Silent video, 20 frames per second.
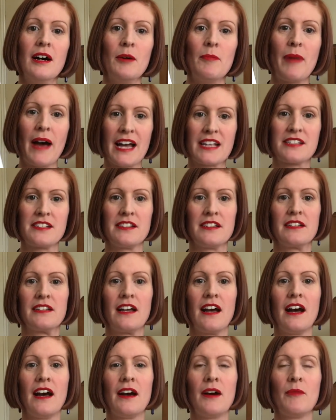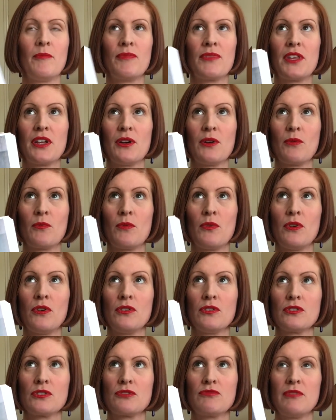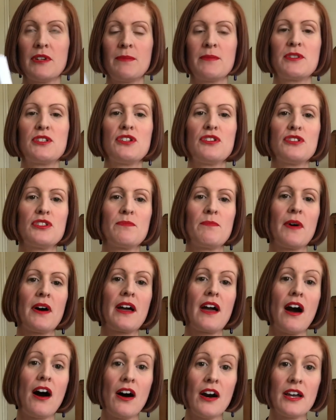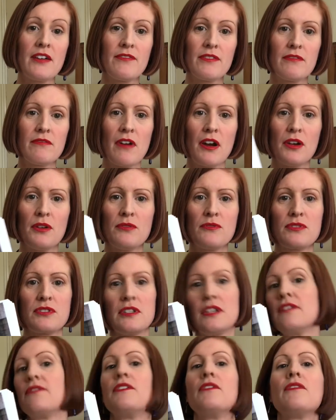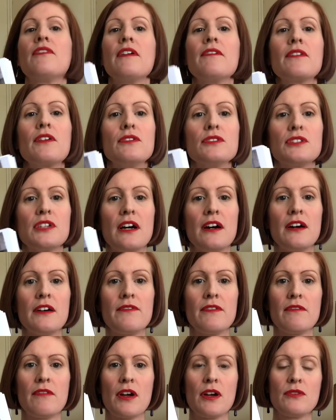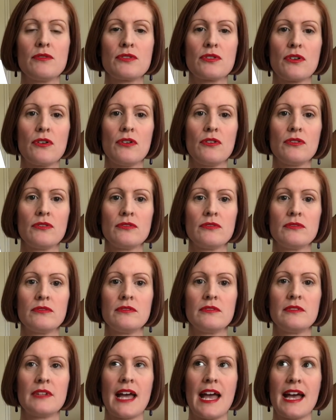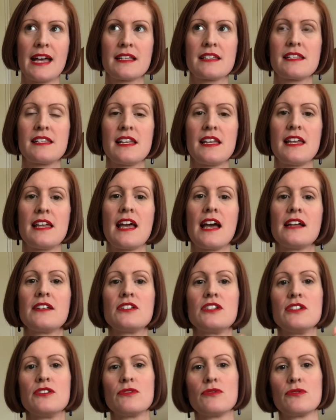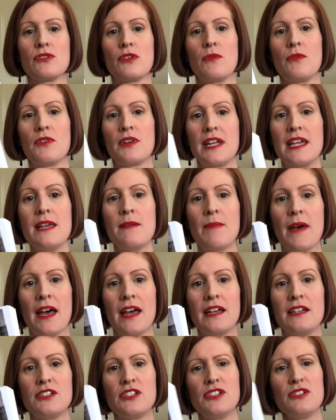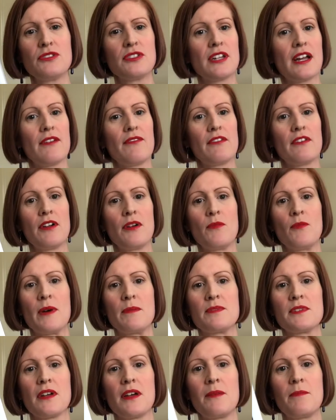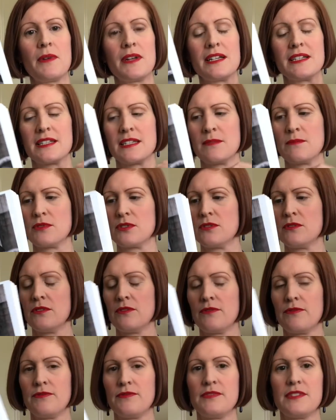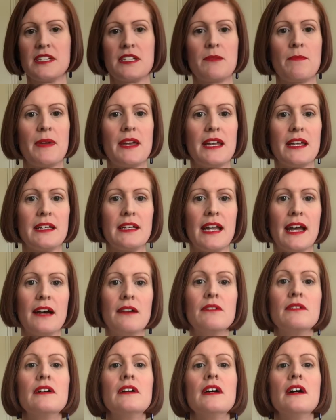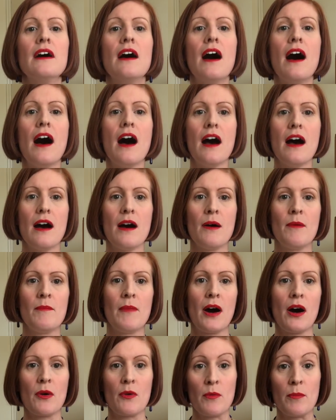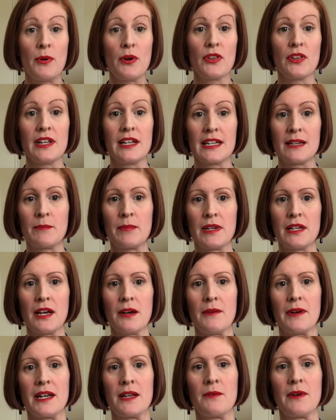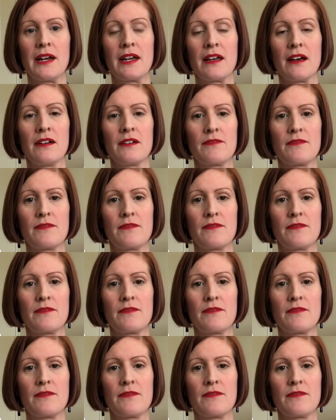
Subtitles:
pattern that was reproduced by Ivor Rose. If you've ever gone to Ivor Rose on Etsy, and she's also on eBay. She used to have her own website, but it seems to have disappeared now. I will put the link below anyway.